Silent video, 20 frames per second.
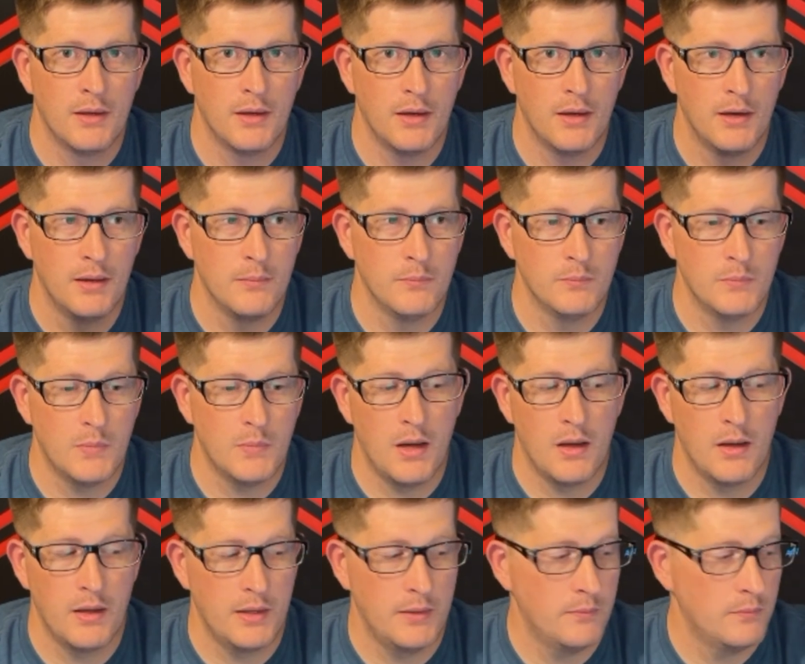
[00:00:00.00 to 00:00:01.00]

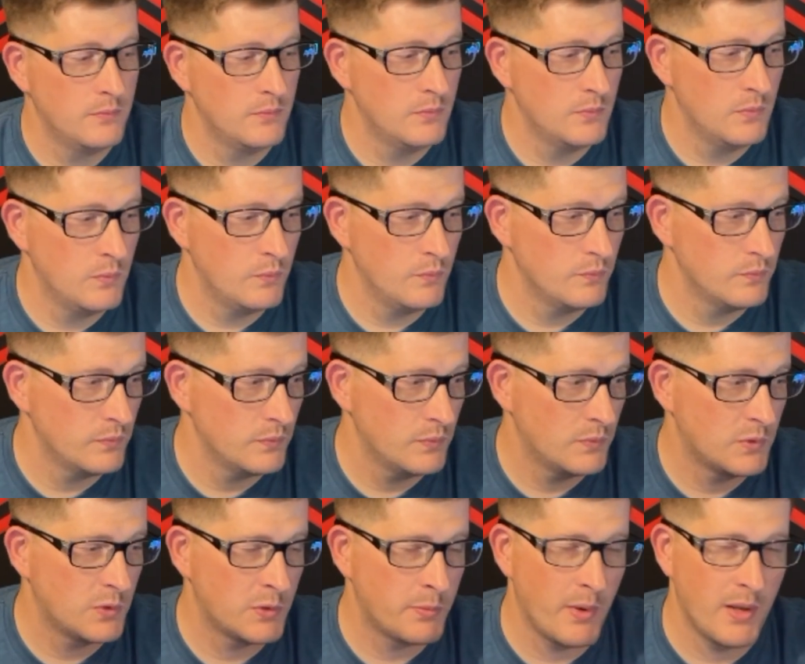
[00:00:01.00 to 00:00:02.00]
I
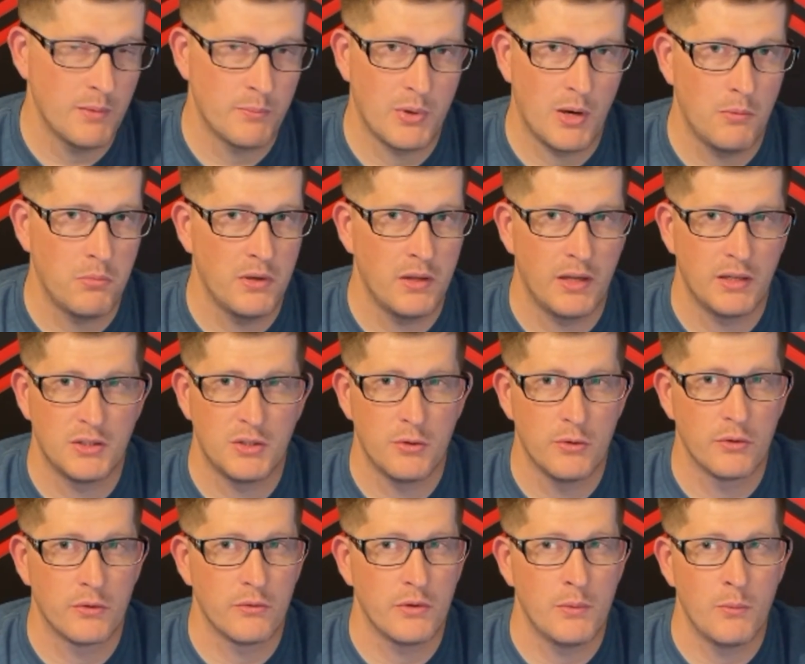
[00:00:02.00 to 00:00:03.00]
spent probably like 2
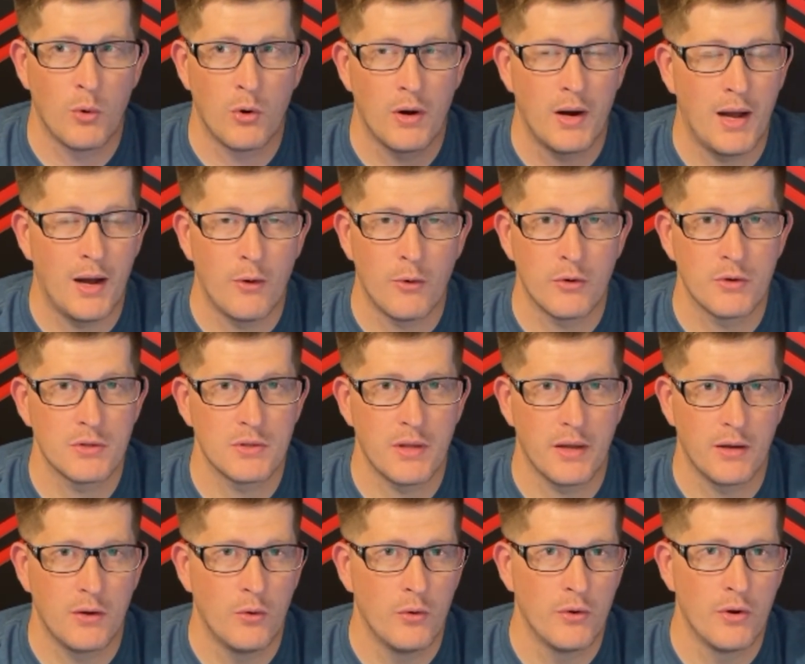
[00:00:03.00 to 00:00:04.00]
or 3 more hours
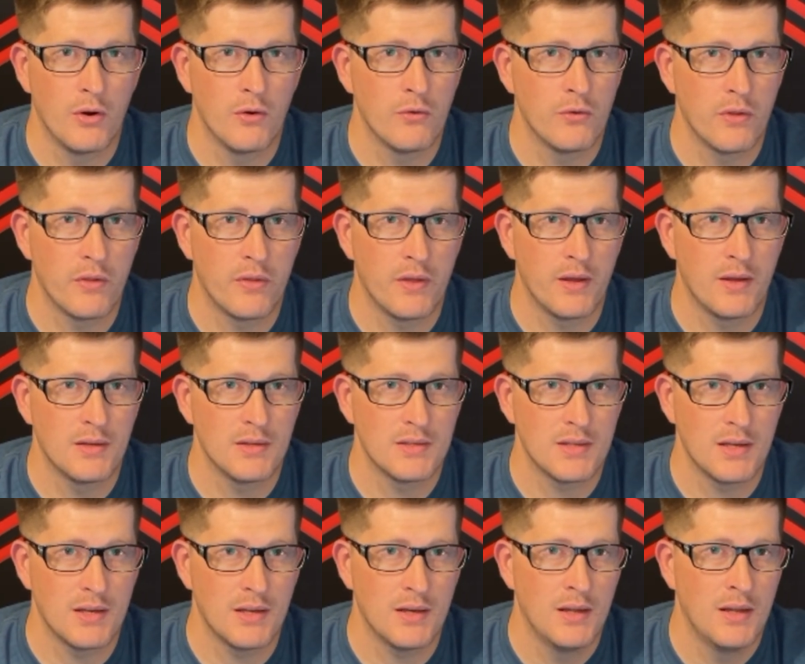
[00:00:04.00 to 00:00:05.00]
like going over the things
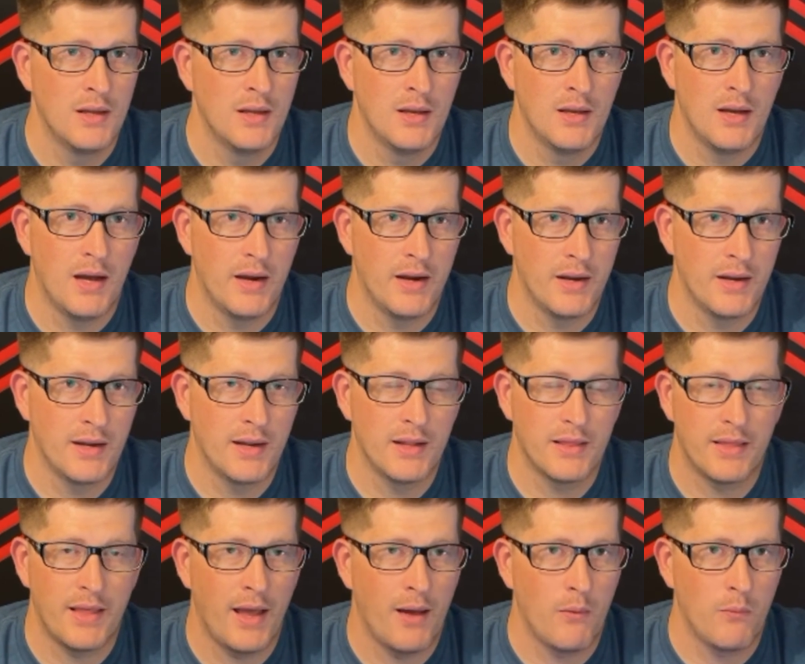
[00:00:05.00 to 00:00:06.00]
that I didn't
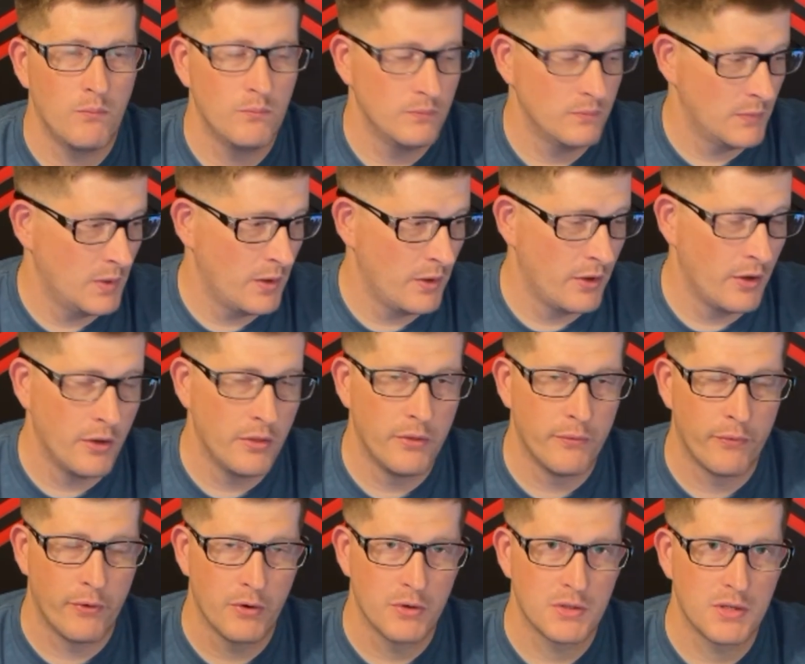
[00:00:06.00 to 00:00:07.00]
get that good the
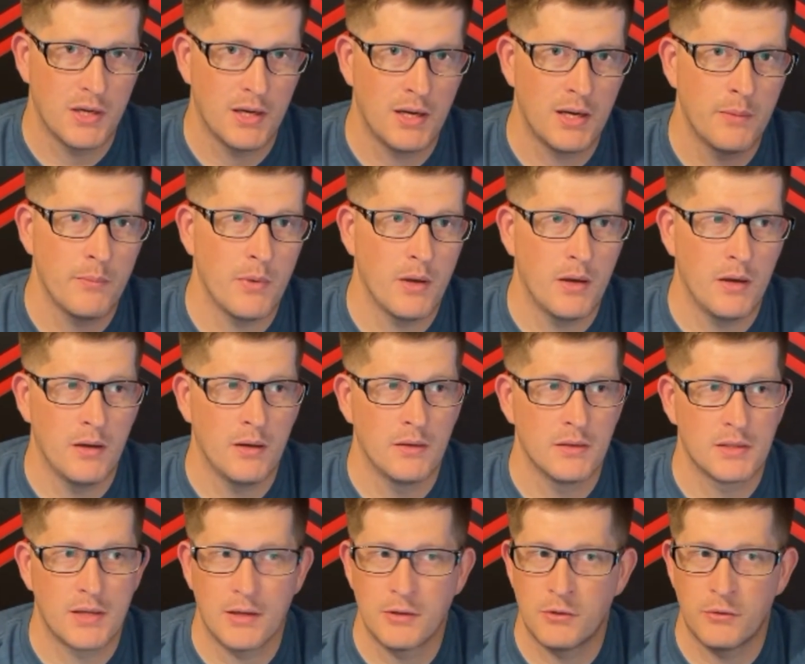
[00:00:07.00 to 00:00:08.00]
first time.
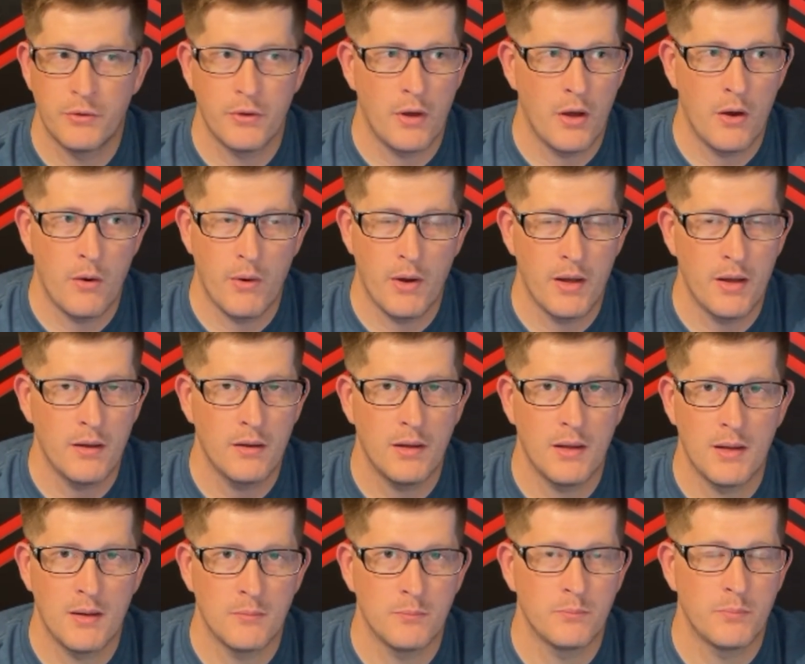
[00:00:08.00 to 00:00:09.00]
Scheduled the OA
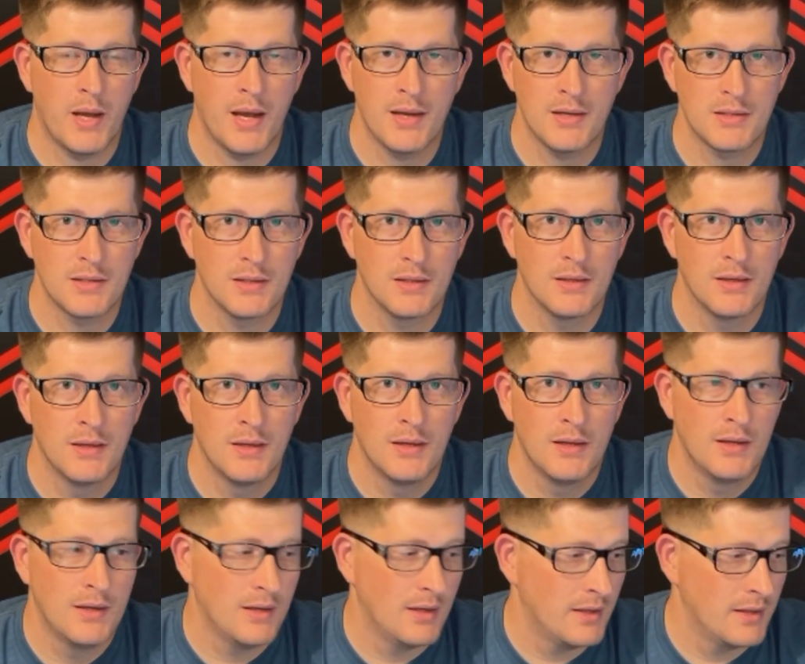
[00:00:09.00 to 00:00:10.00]
and passed it.
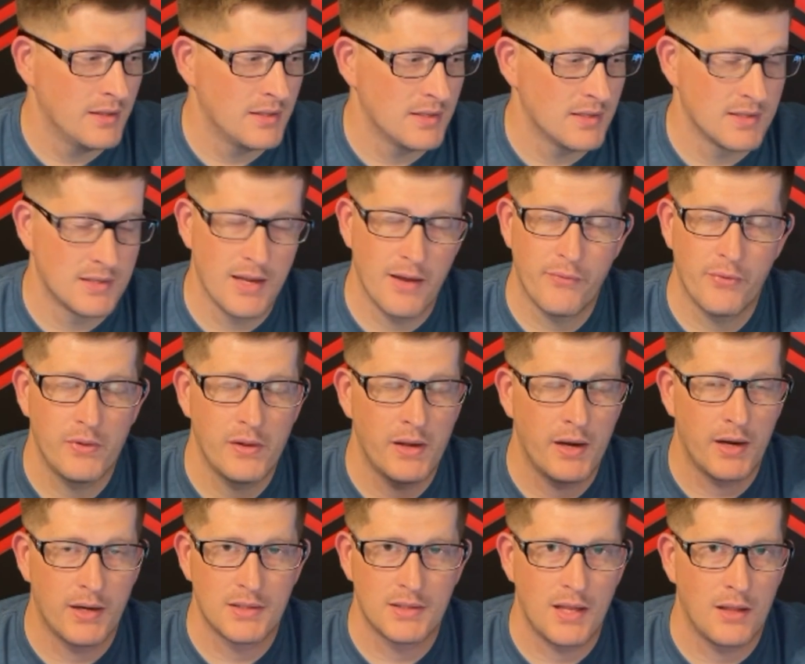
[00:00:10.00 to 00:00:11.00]
This is definitely
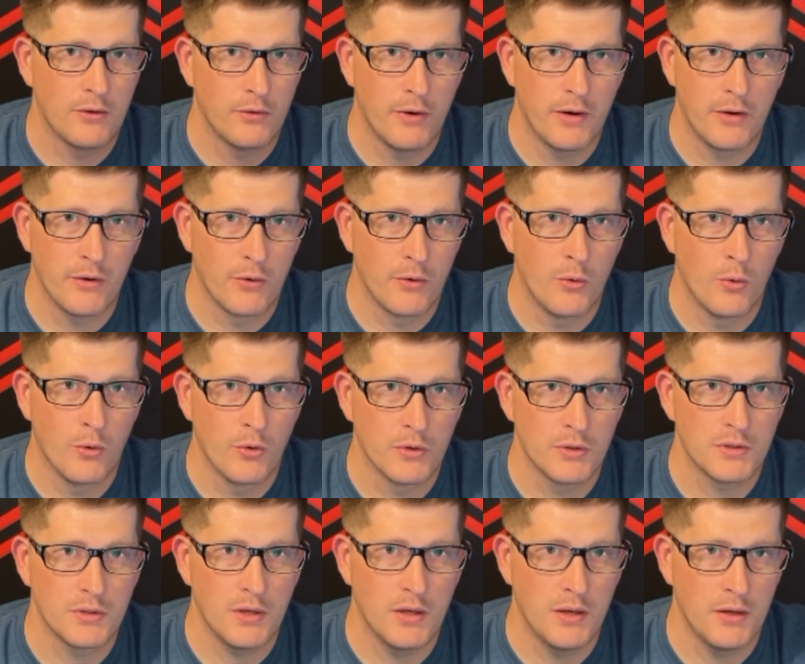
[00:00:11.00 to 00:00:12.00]
an accelerator
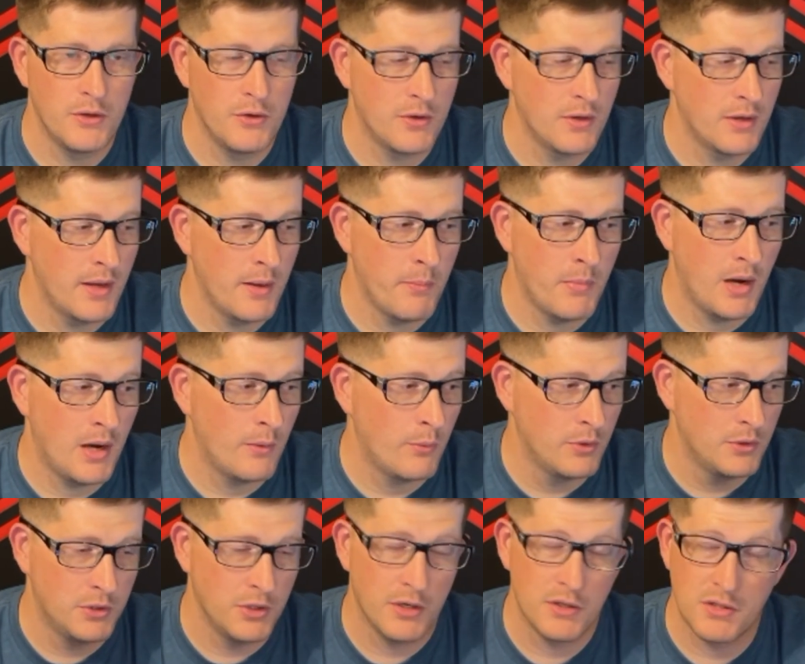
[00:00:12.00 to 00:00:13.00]
course. You can get by
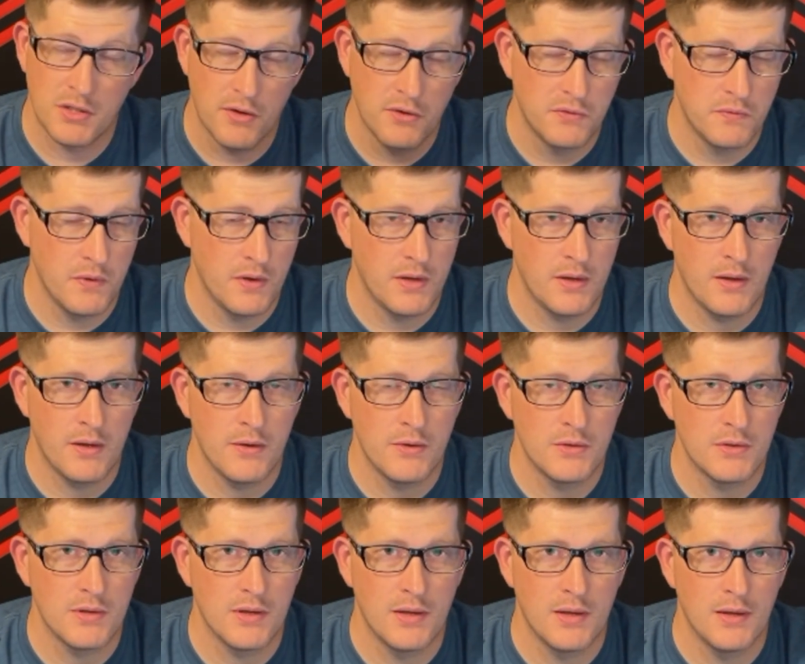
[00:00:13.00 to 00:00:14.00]
with just those
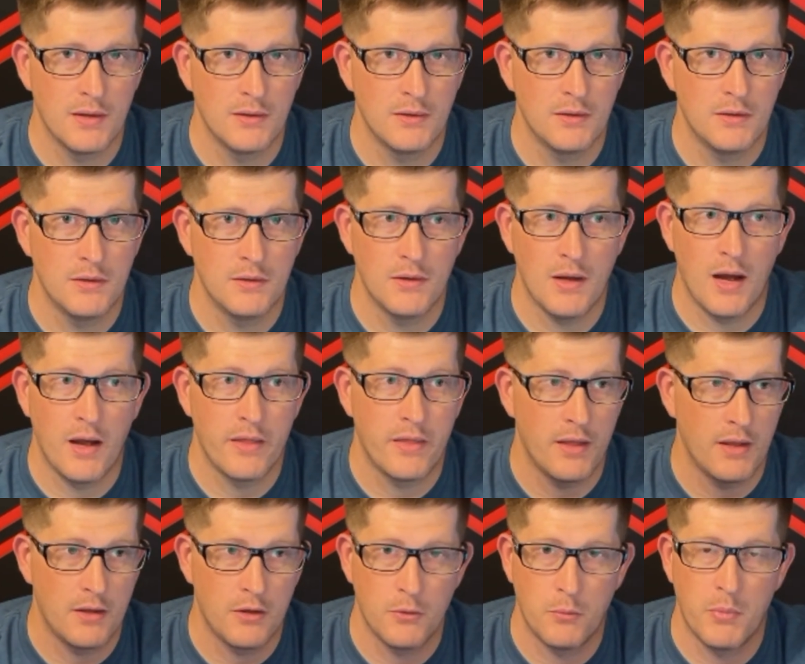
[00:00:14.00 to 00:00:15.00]
videos, and I
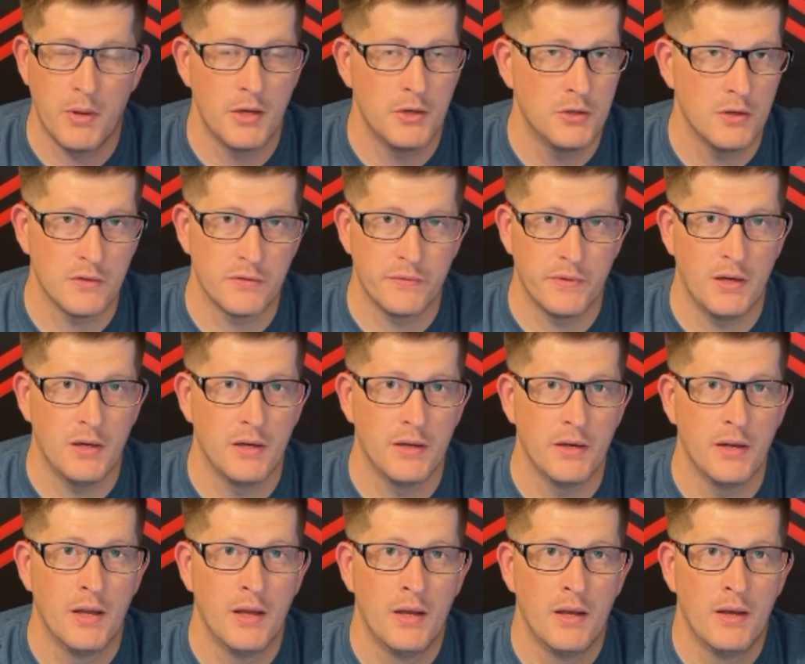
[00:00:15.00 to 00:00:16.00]
think you'll be just fine.